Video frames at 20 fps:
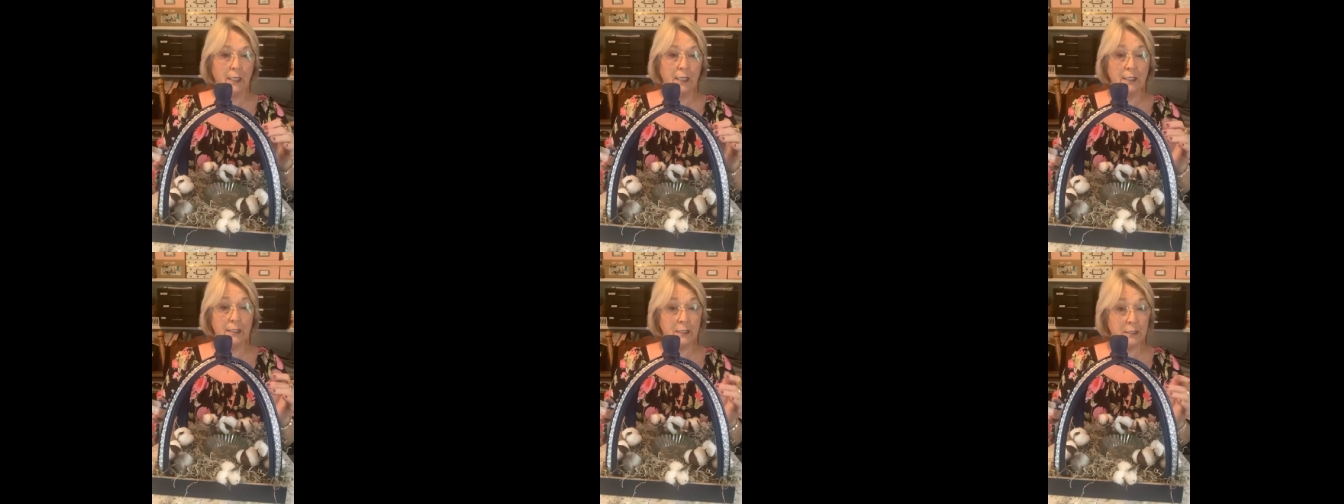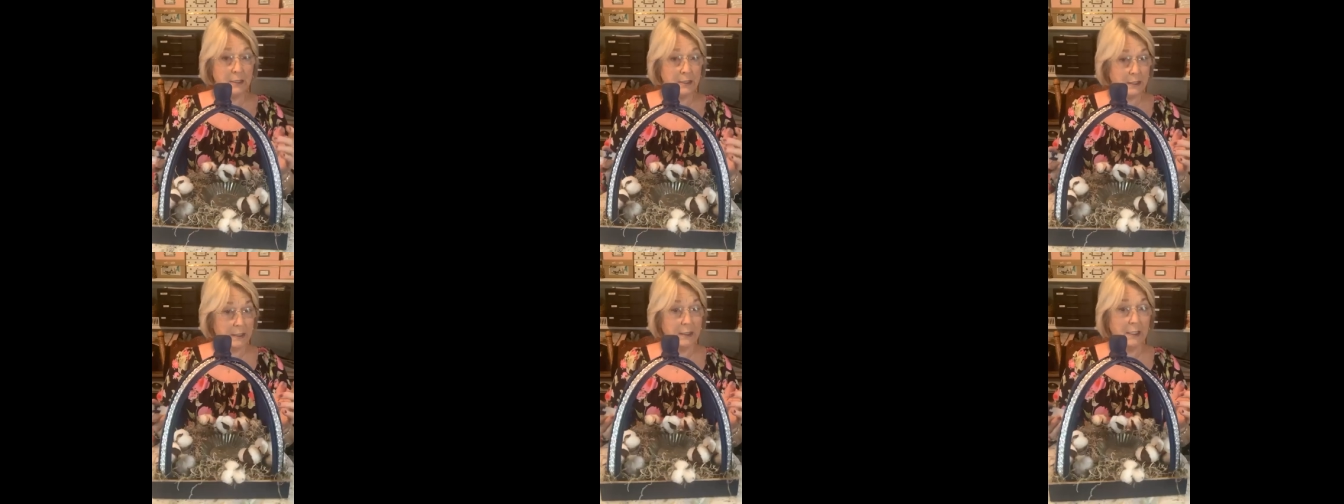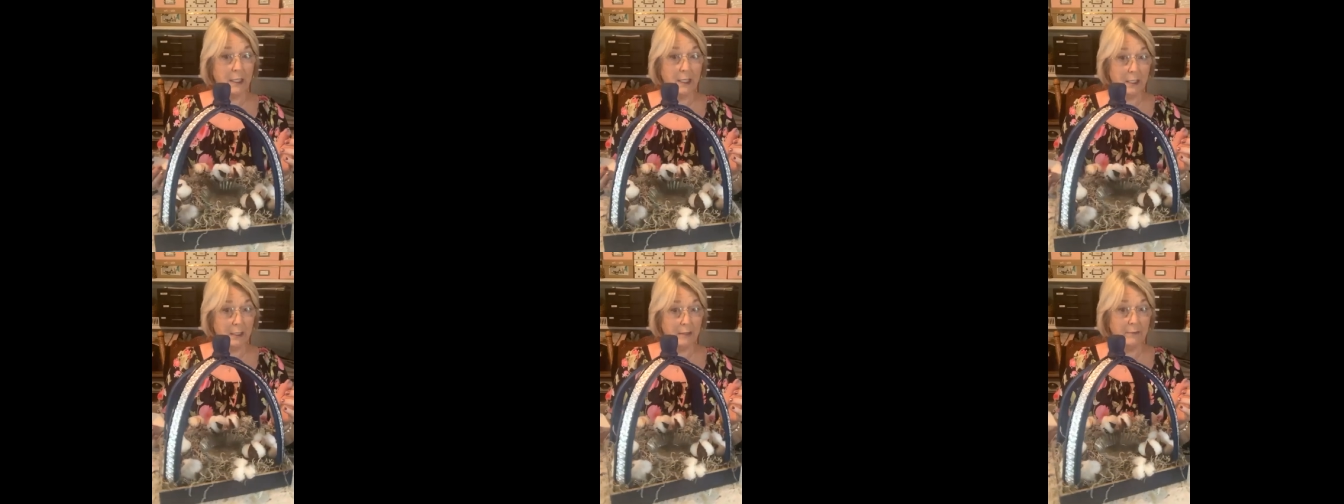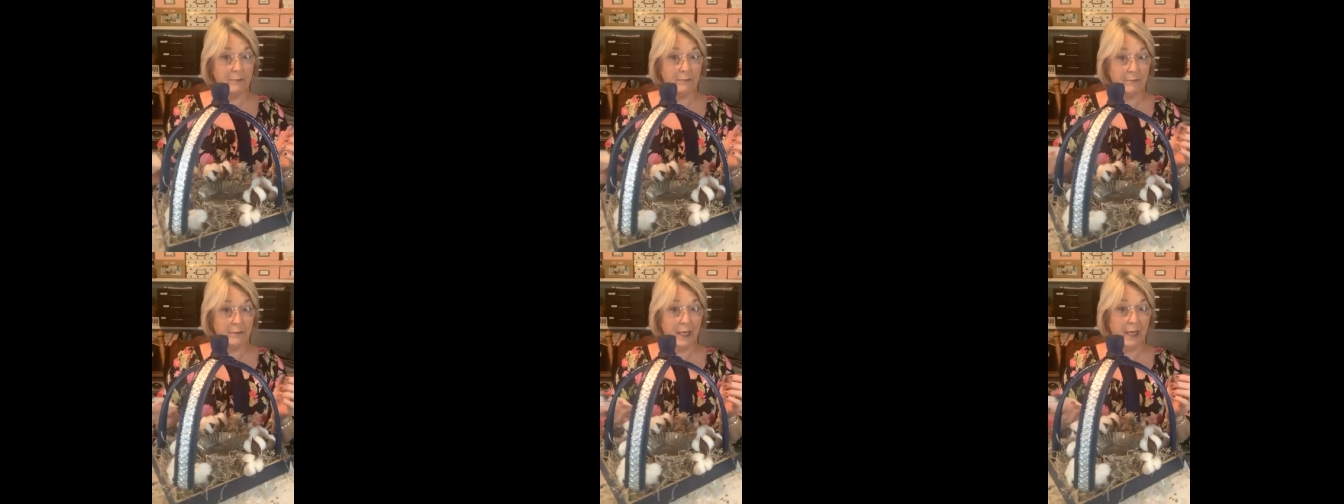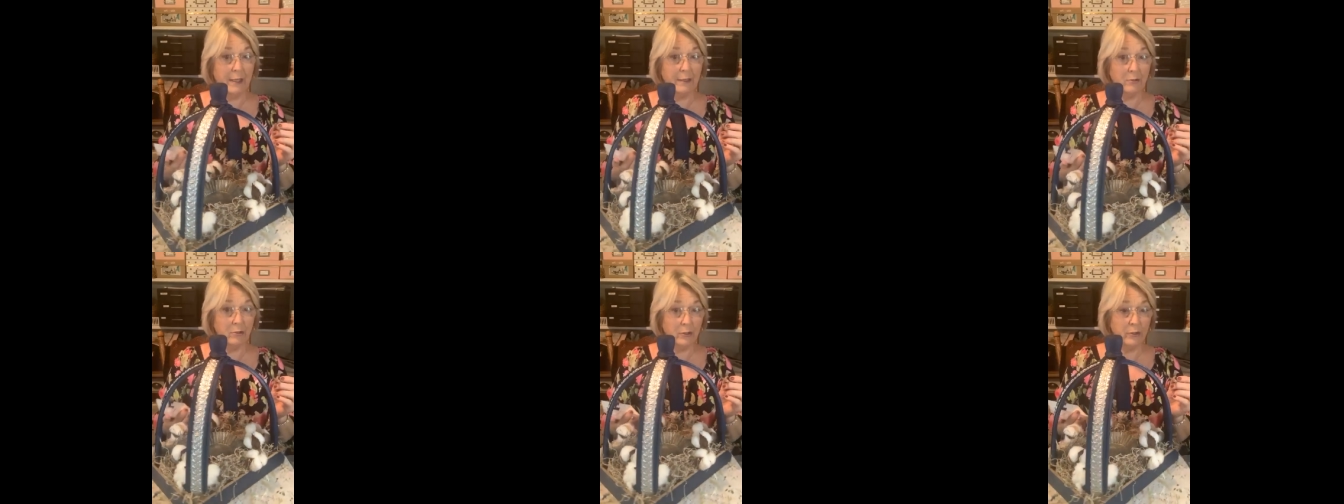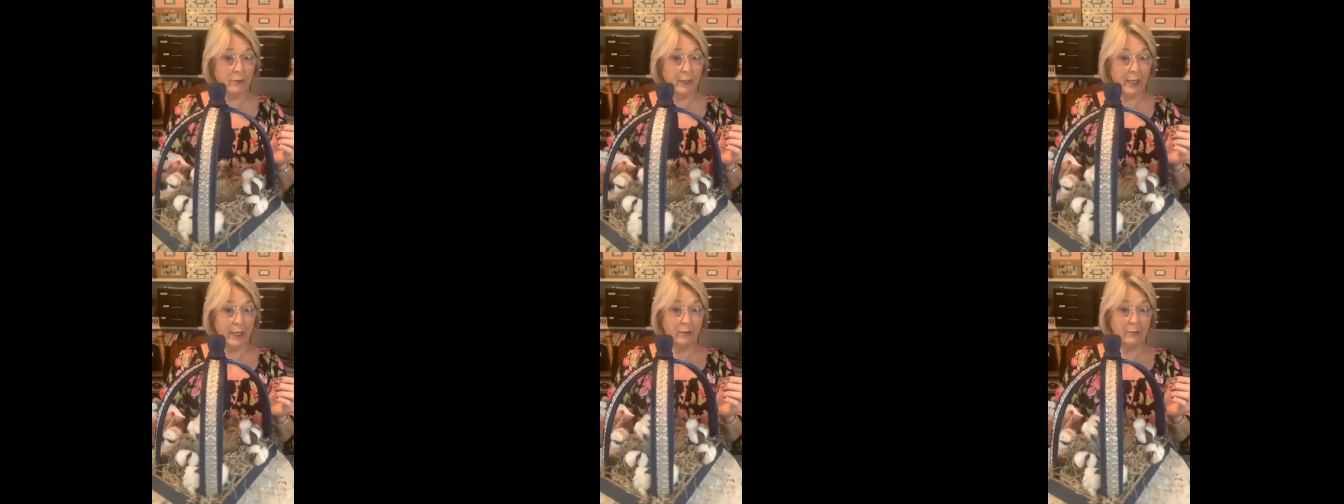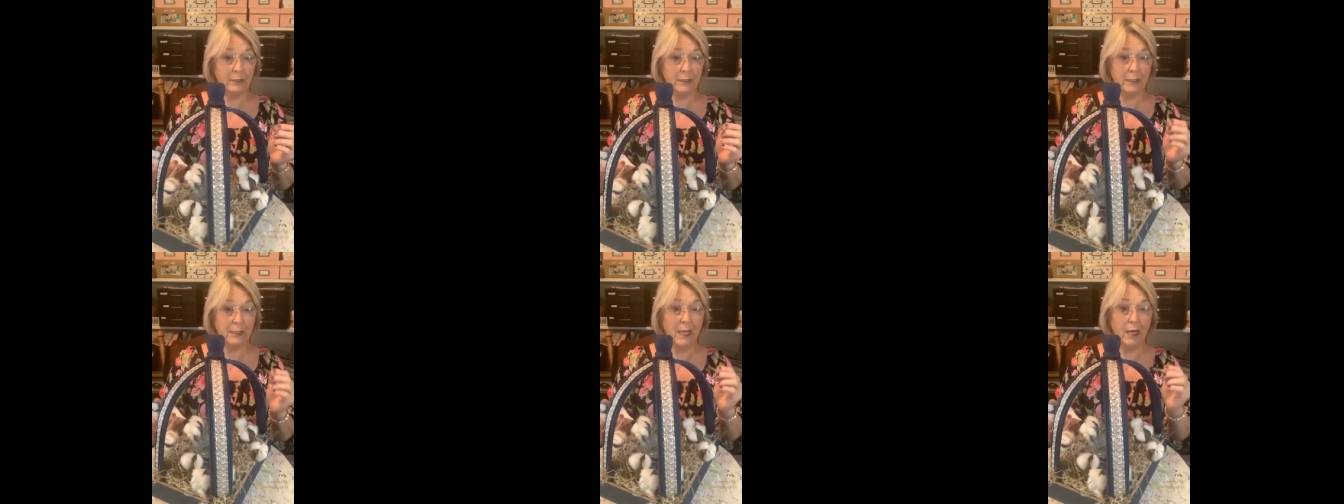And that glue
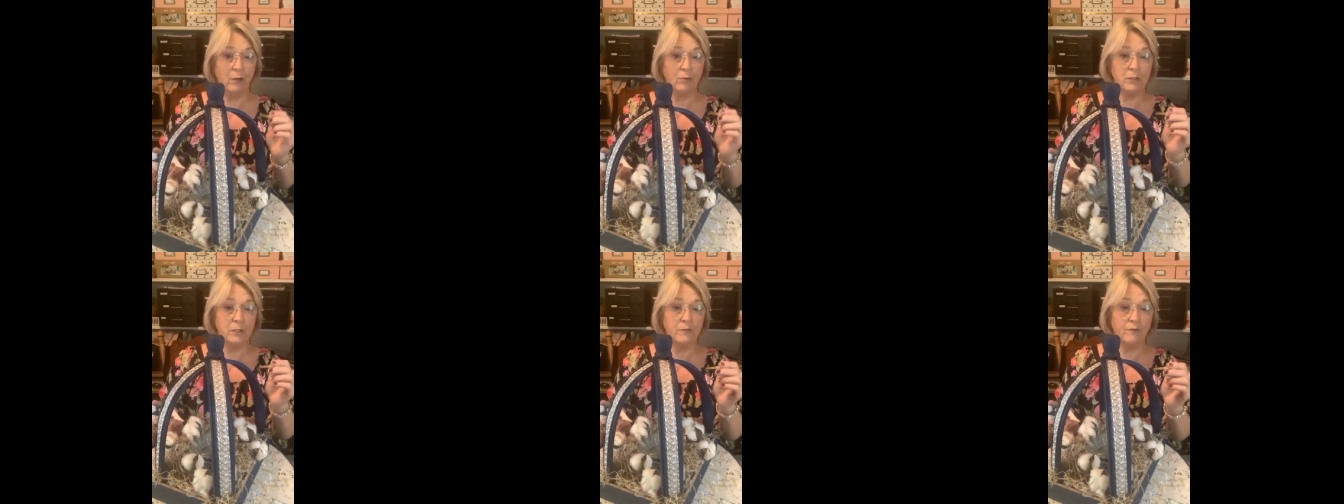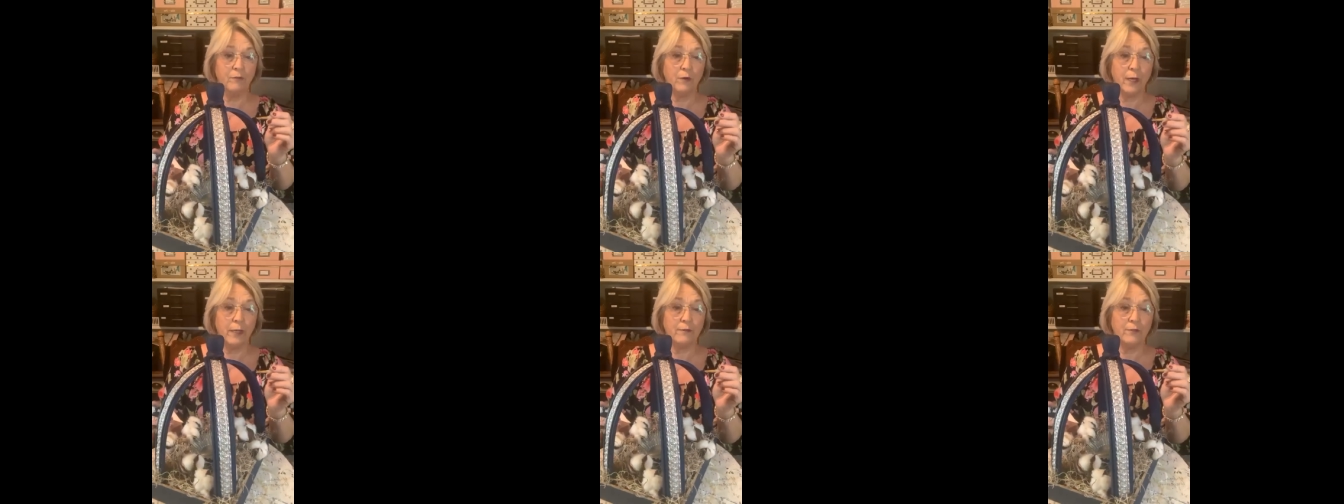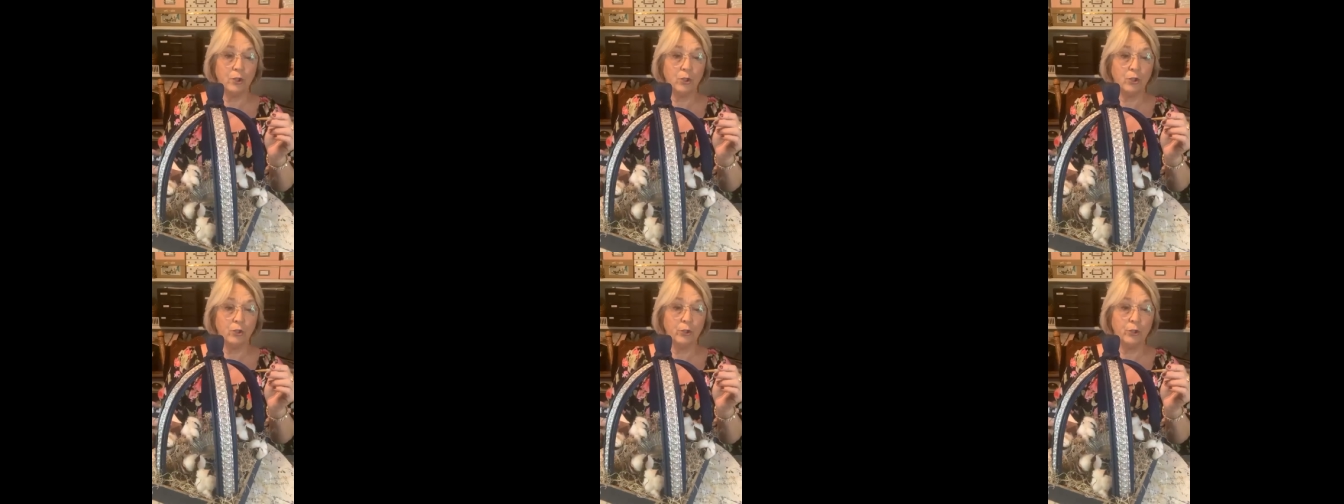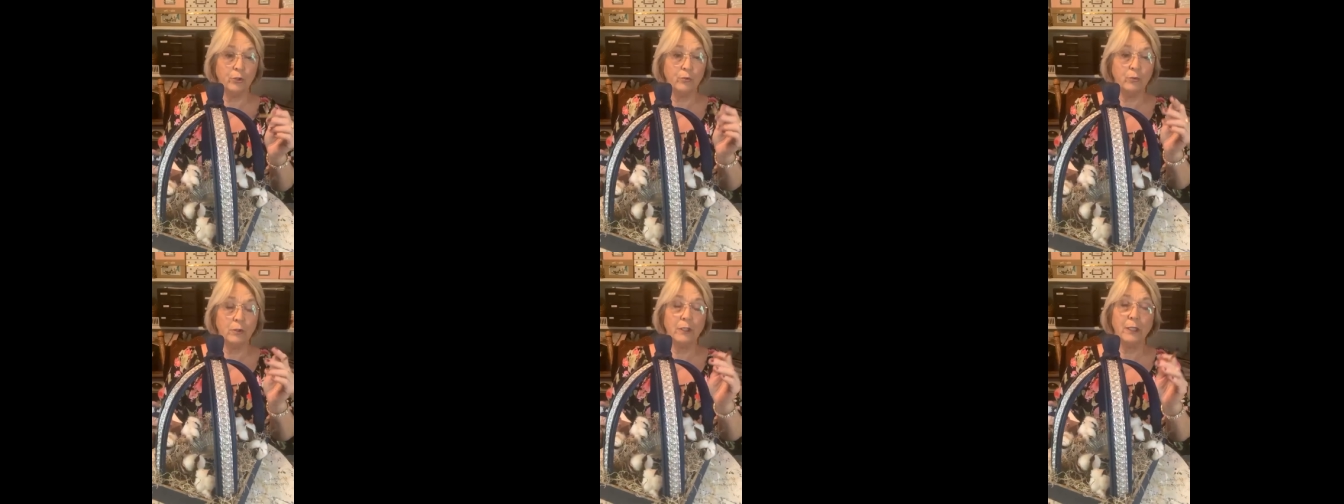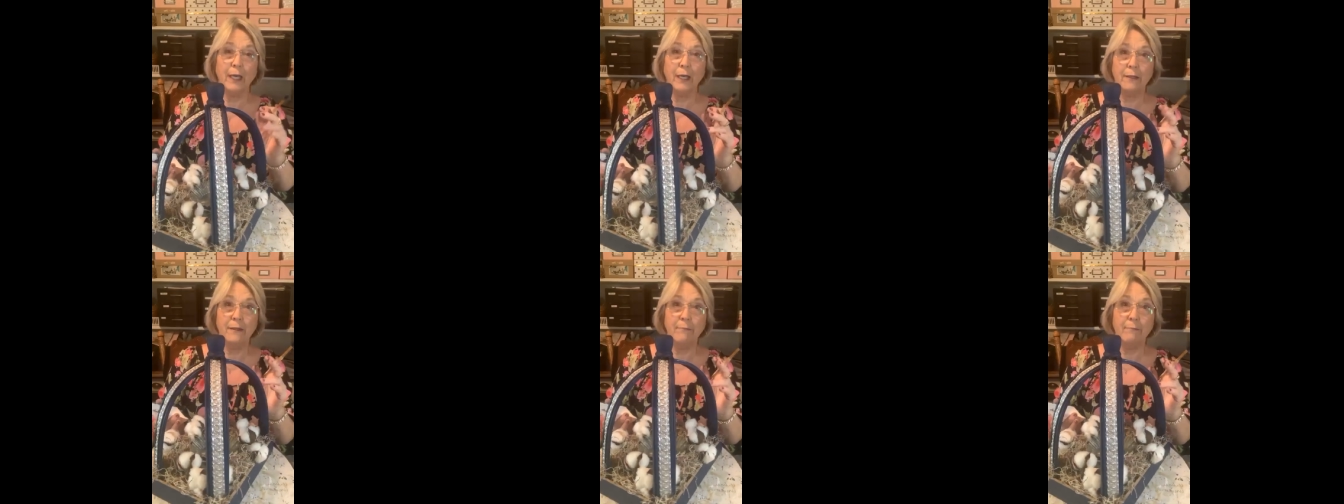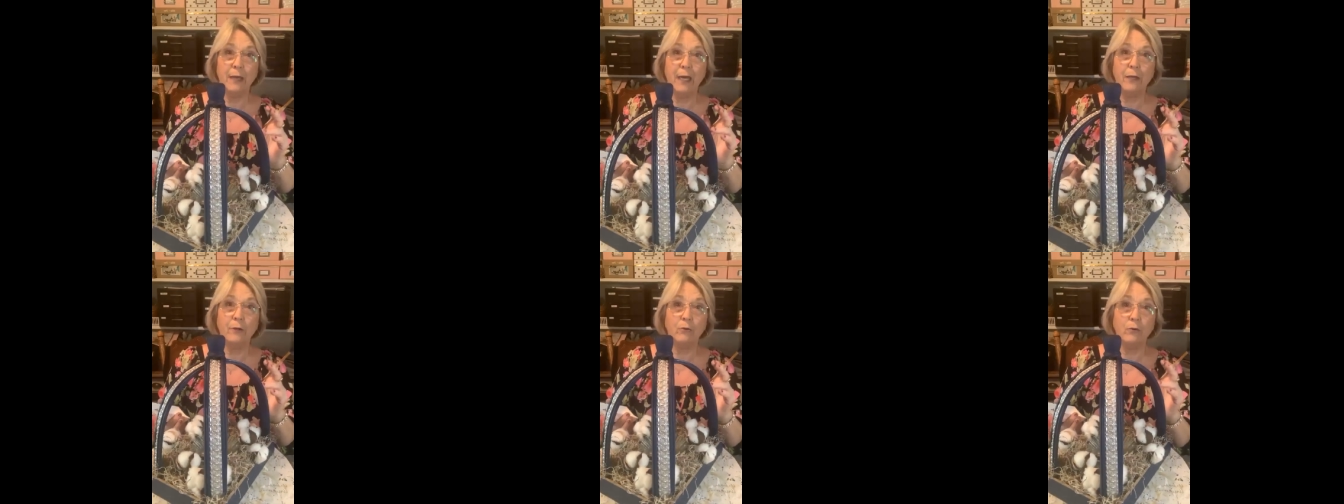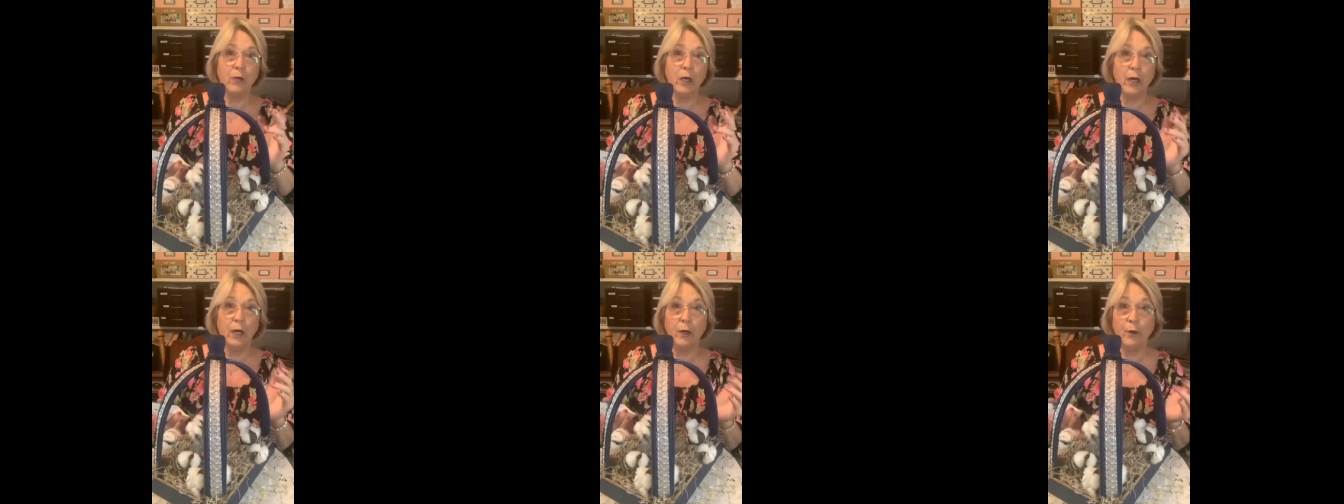held it. I was afraid the glue would let the
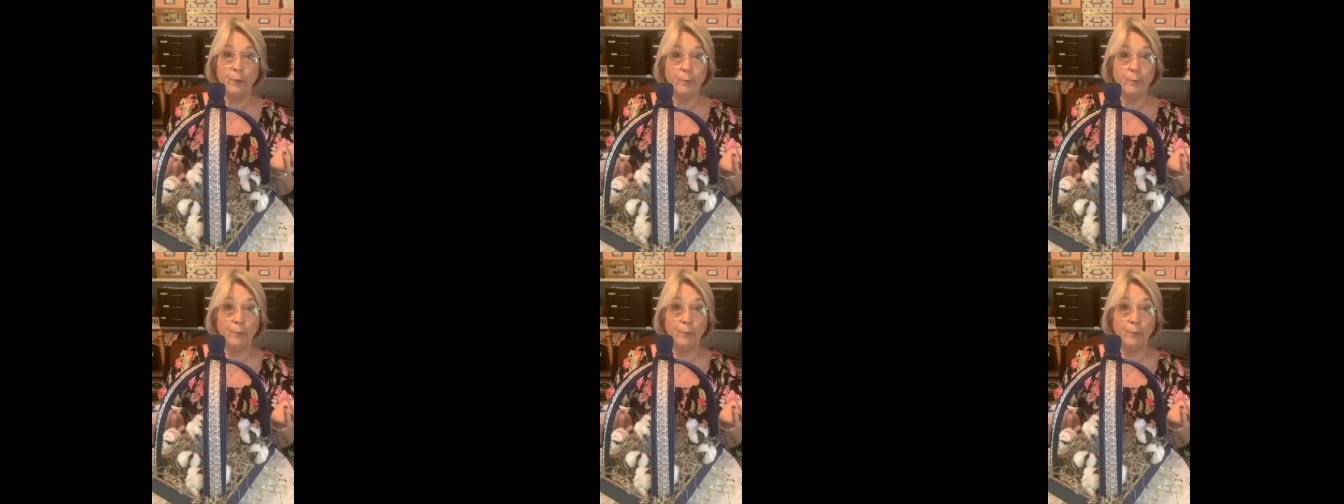metal